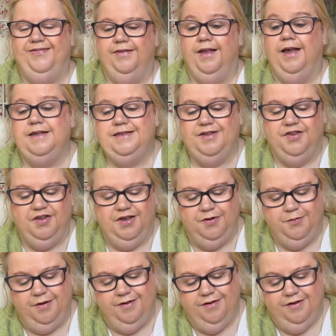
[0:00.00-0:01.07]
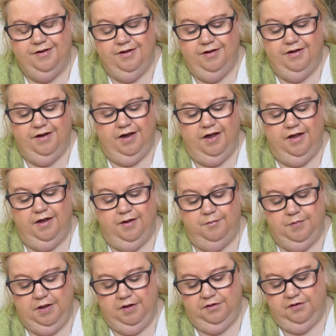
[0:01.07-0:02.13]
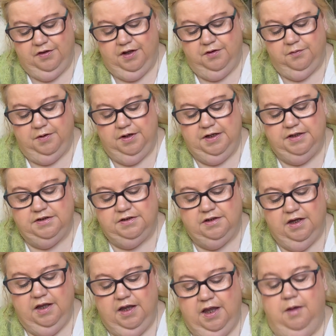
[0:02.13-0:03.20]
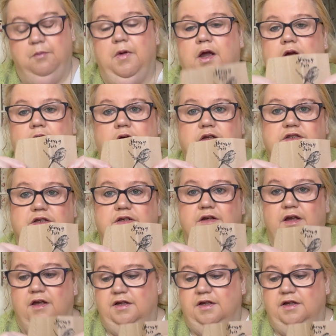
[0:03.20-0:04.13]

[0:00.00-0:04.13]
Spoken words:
That's the third one. And the third one is In My Garden.